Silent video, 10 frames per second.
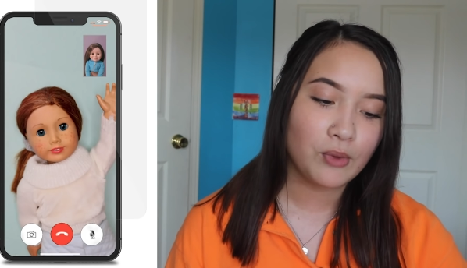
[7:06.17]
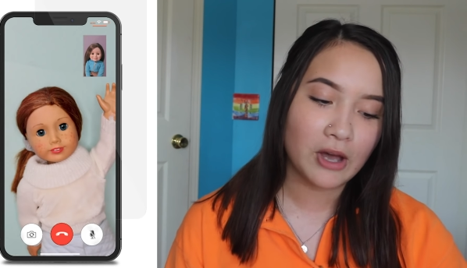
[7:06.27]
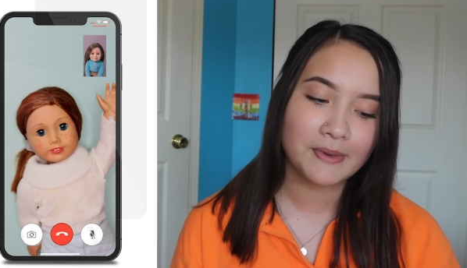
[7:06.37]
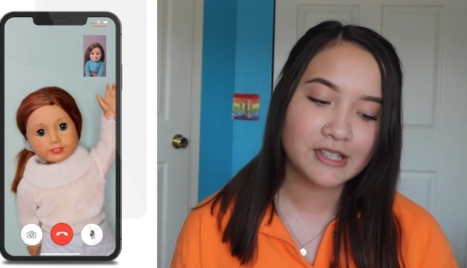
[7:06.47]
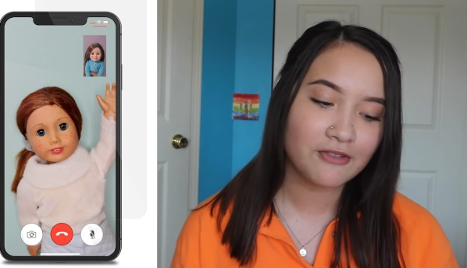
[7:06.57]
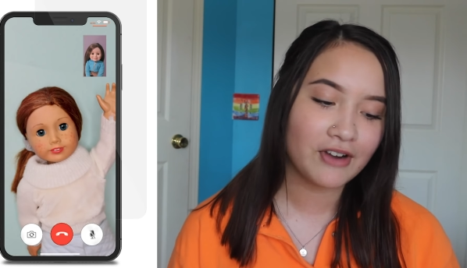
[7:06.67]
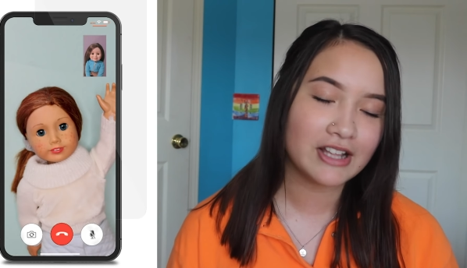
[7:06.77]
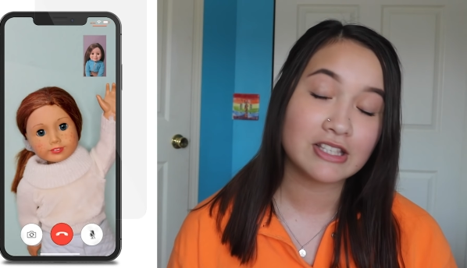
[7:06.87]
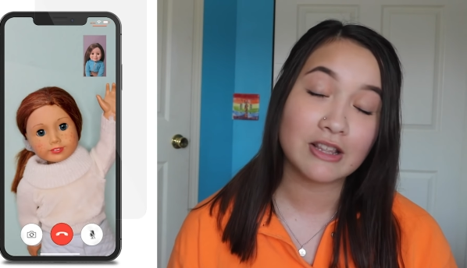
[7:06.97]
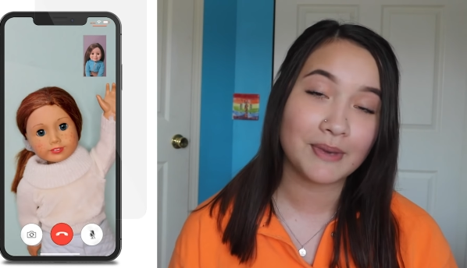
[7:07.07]
Speaker 1: We all miss our
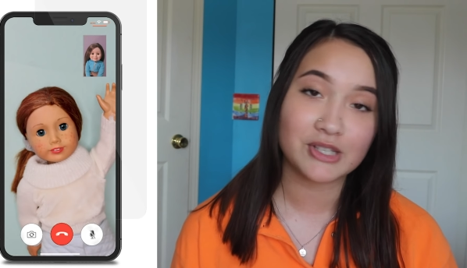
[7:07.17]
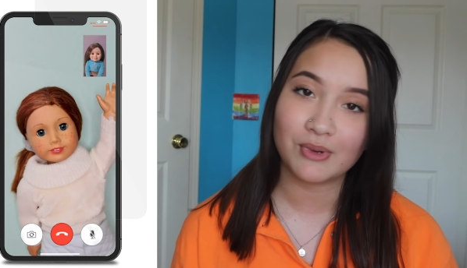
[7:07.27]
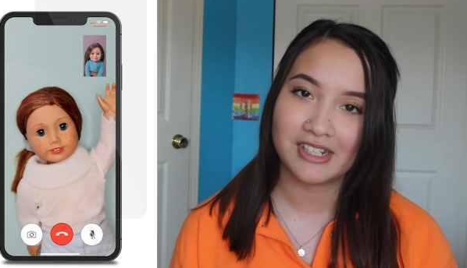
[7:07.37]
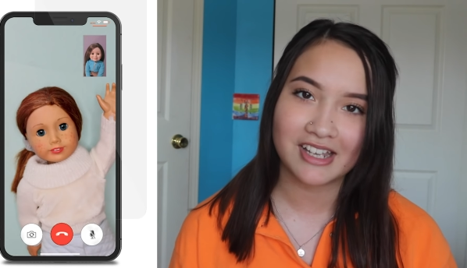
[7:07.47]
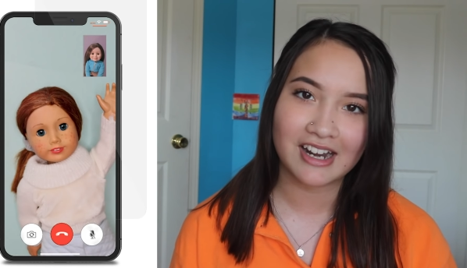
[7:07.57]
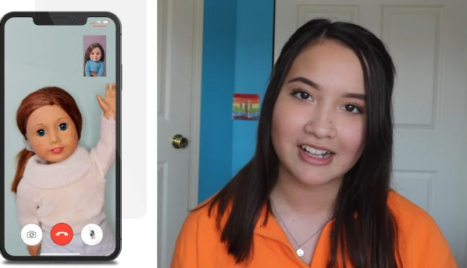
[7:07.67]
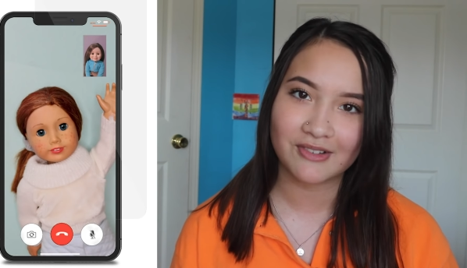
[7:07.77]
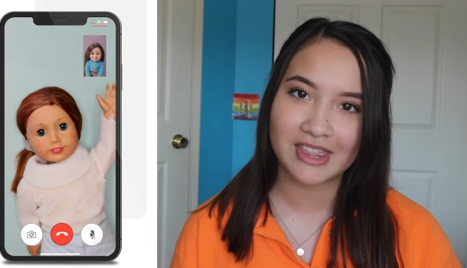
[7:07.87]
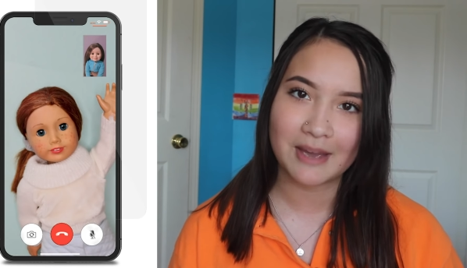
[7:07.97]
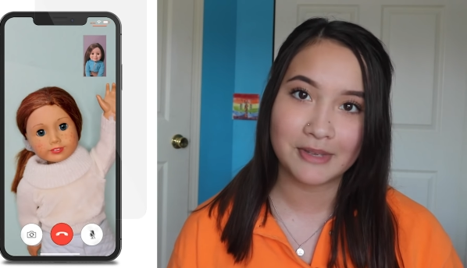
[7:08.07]
friends, so the best way to
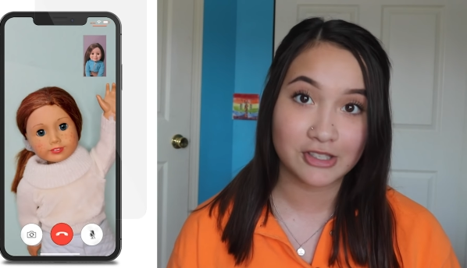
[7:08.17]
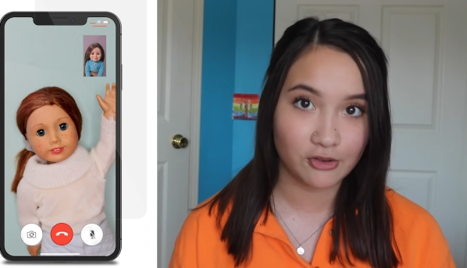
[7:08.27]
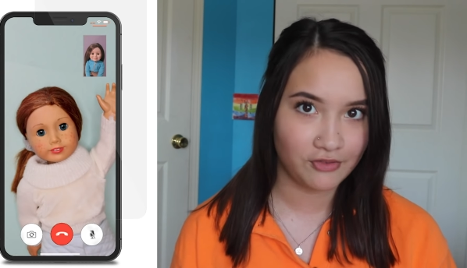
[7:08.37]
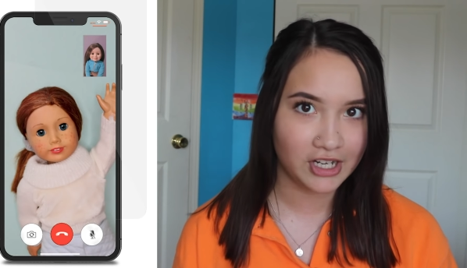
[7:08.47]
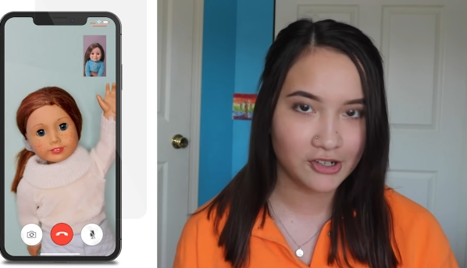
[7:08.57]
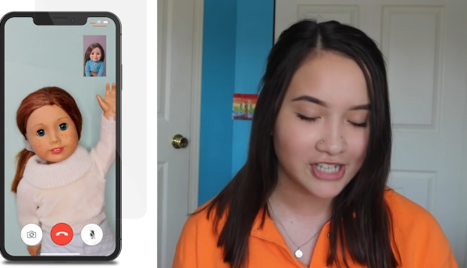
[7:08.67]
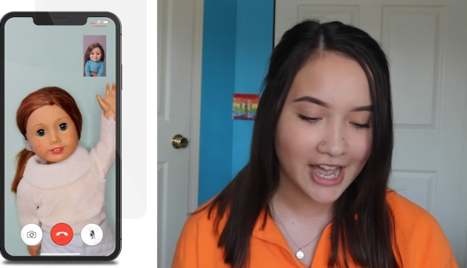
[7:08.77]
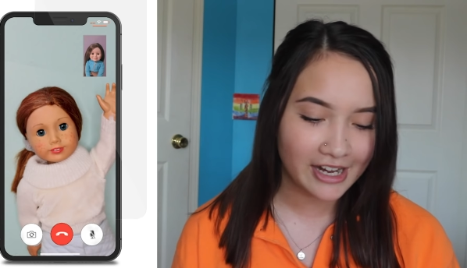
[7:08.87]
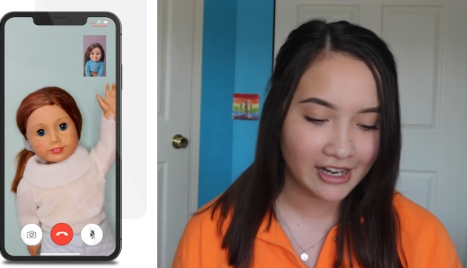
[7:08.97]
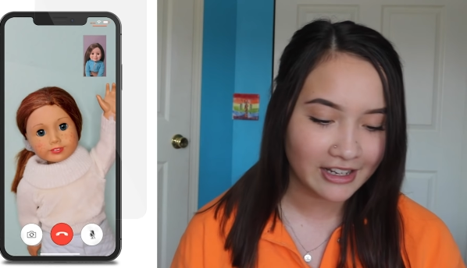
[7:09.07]
connect with them is through video
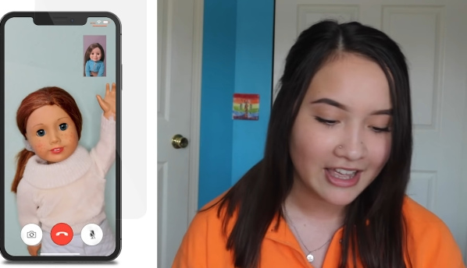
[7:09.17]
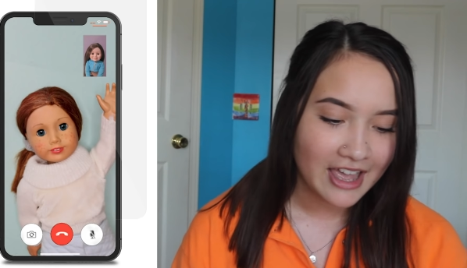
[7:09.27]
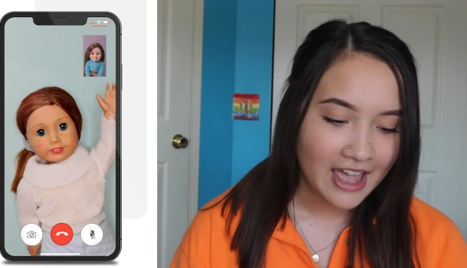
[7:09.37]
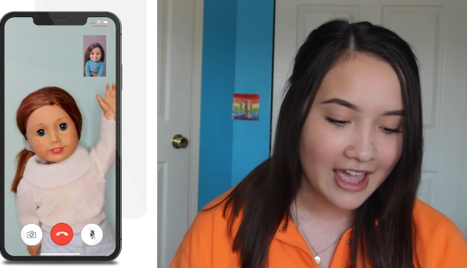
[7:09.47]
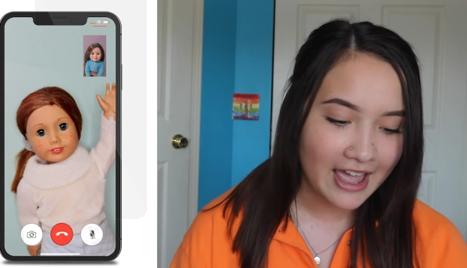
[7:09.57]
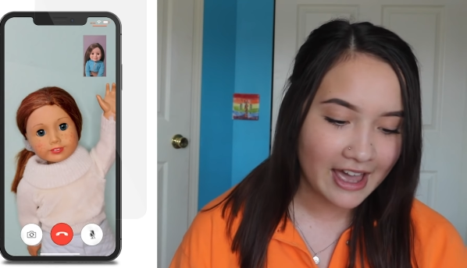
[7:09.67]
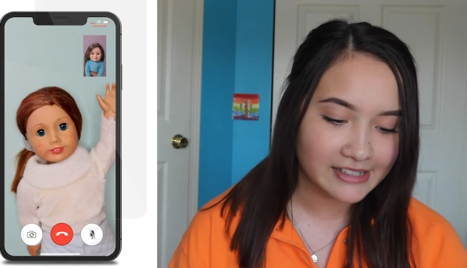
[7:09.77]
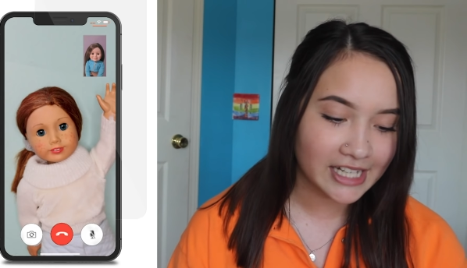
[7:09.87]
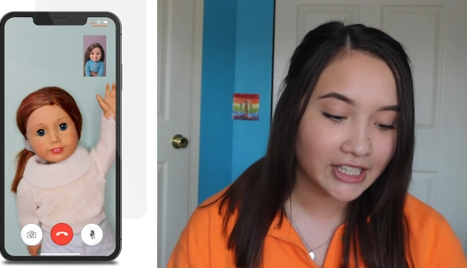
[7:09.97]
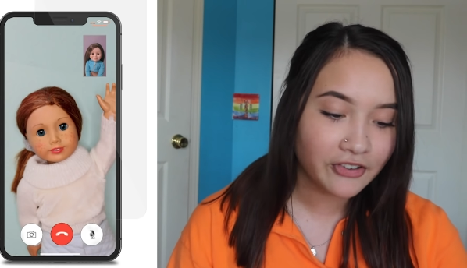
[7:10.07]
chatting,
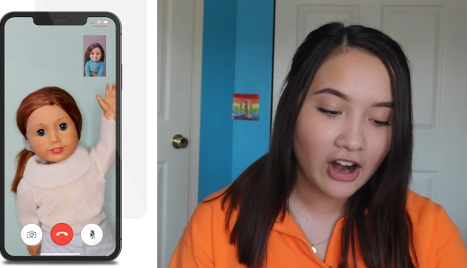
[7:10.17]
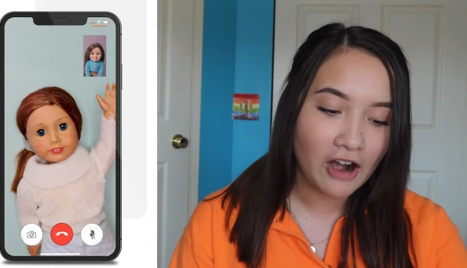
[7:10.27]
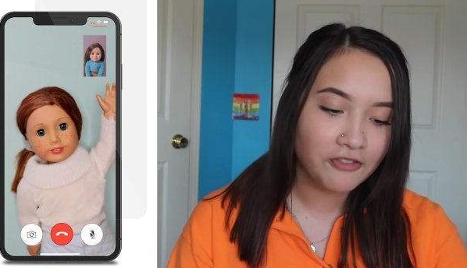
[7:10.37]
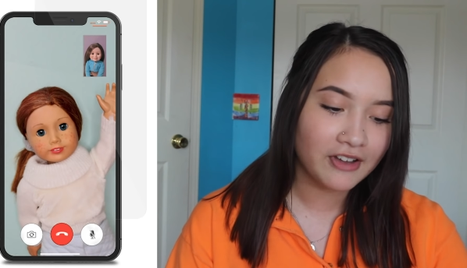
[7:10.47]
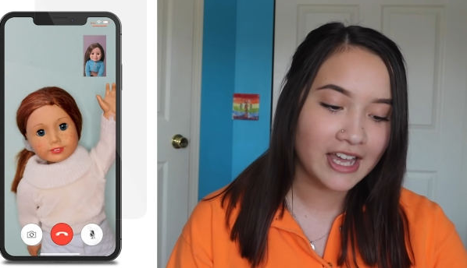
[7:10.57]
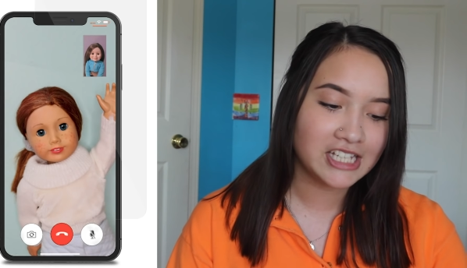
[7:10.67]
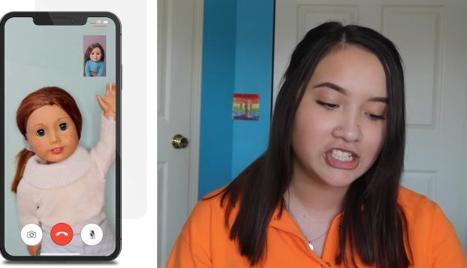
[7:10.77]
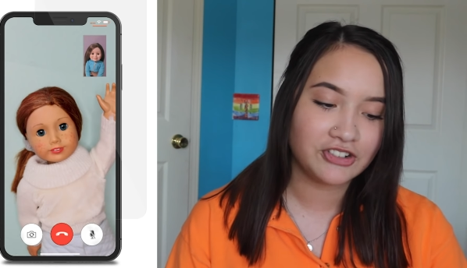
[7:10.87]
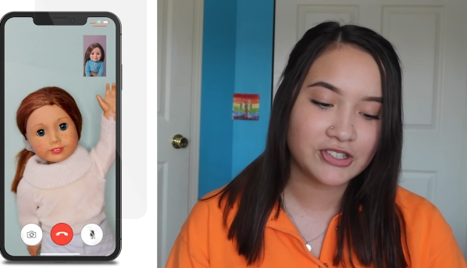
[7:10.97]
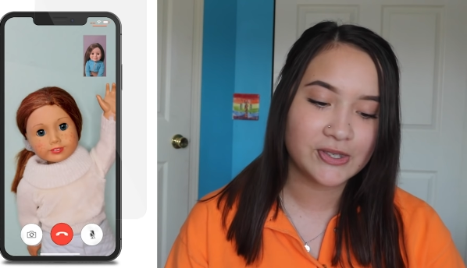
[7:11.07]
and I love her outfit,
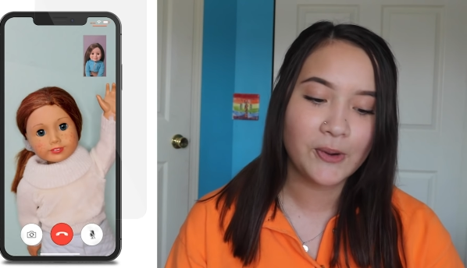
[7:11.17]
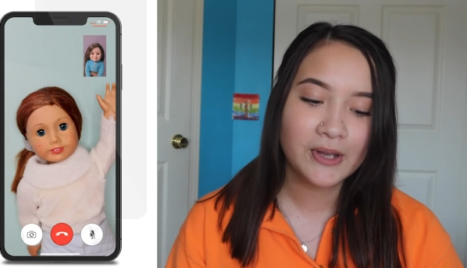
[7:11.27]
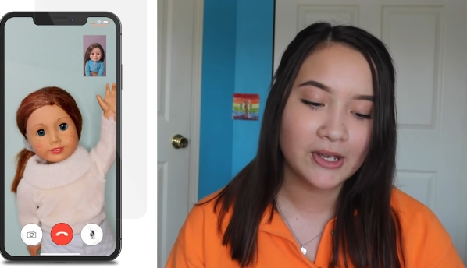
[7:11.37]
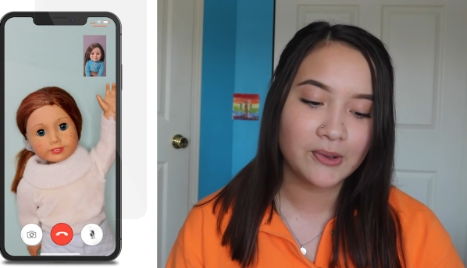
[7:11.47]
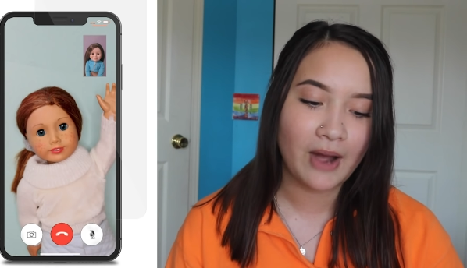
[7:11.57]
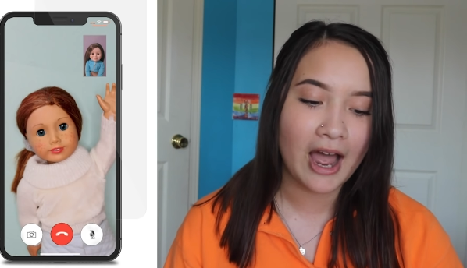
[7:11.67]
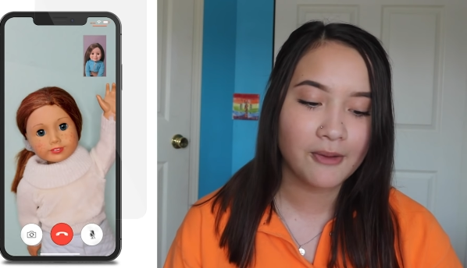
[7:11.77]
and she looks so cute.